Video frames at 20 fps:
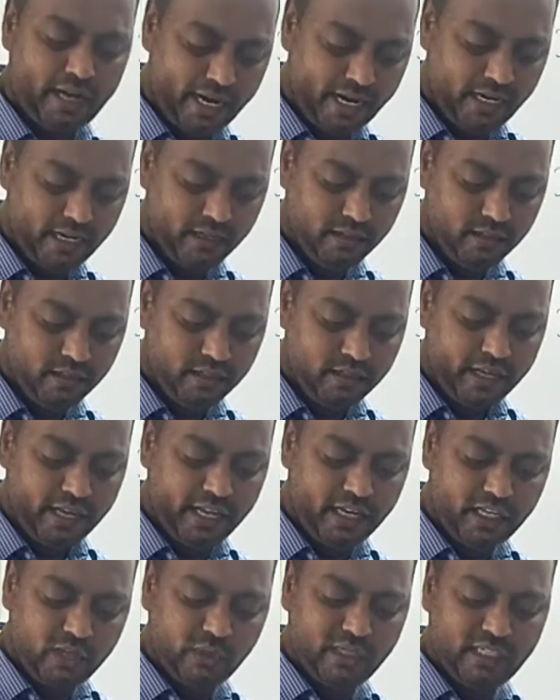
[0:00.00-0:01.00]
and
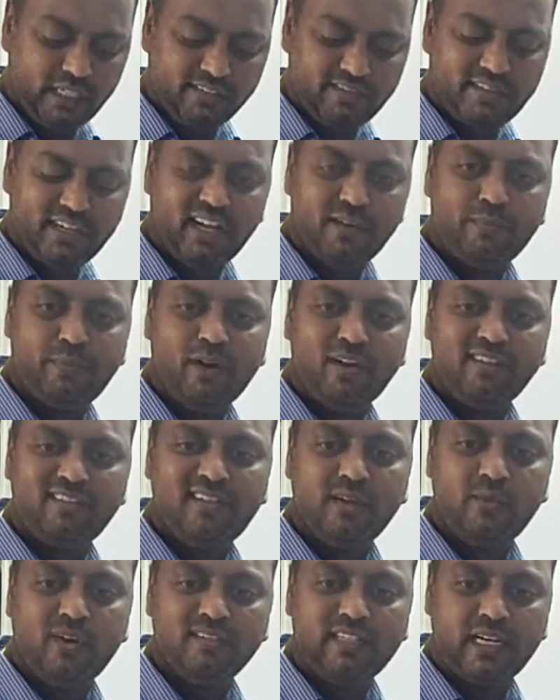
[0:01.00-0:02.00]
a new industrial
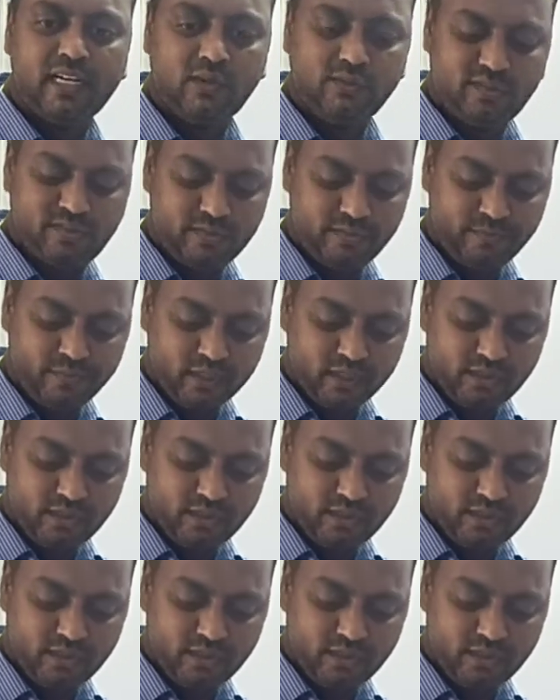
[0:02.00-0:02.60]
policy was announced.